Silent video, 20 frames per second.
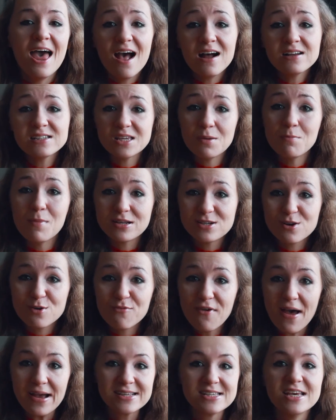As a matter of
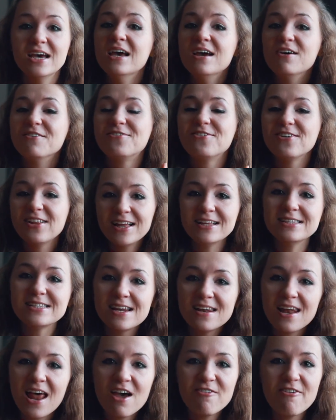fact,
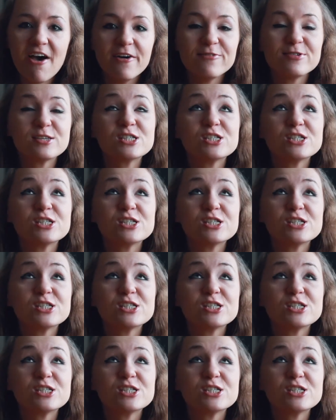freelancer life has